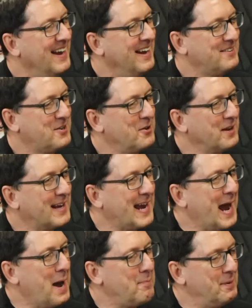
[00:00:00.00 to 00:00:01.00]
it's called a
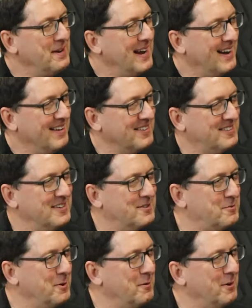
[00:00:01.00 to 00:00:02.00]
gap analysis. I'm
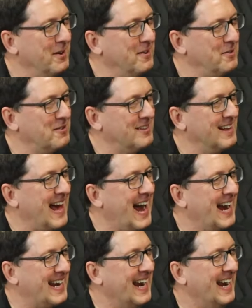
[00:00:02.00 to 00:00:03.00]
going to realize there's
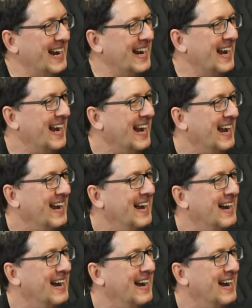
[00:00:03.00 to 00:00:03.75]
lacking. i realize